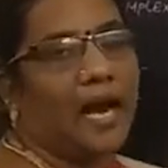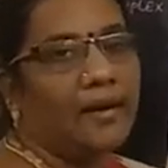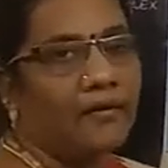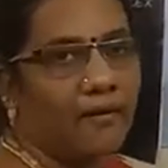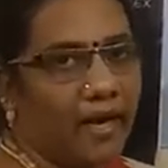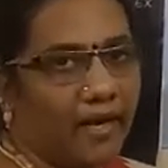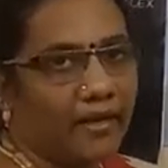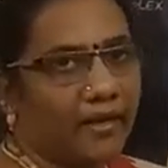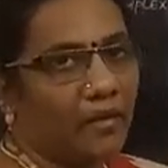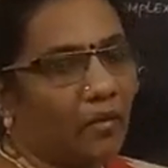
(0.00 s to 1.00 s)
and
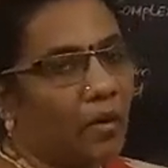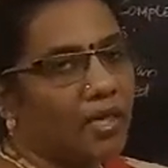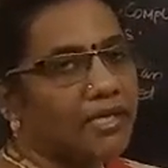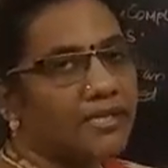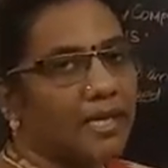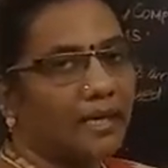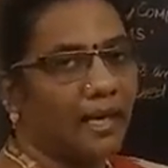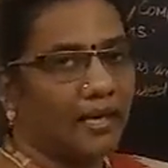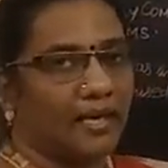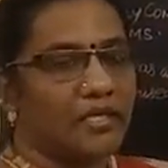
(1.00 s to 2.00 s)
trade. What is the
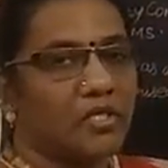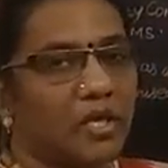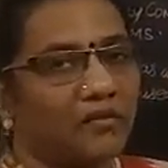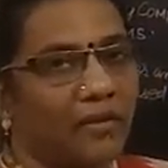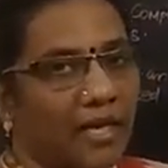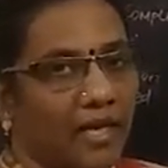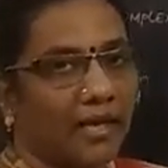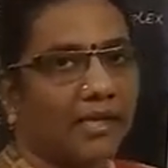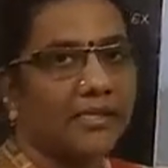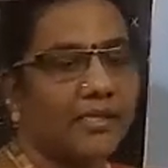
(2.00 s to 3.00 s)
condition of
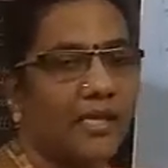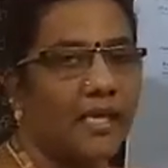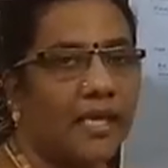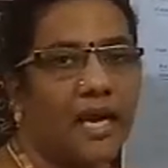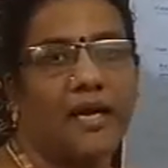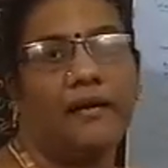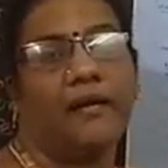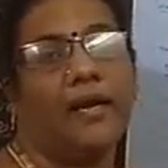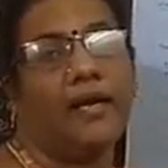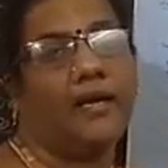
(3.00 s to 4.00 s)
agriculture and
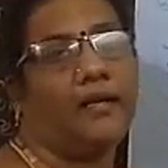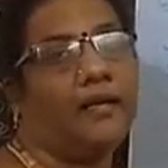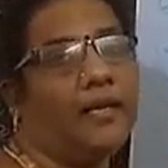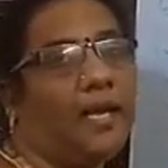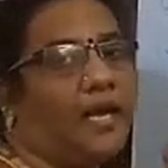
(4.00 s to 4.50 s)
trade in the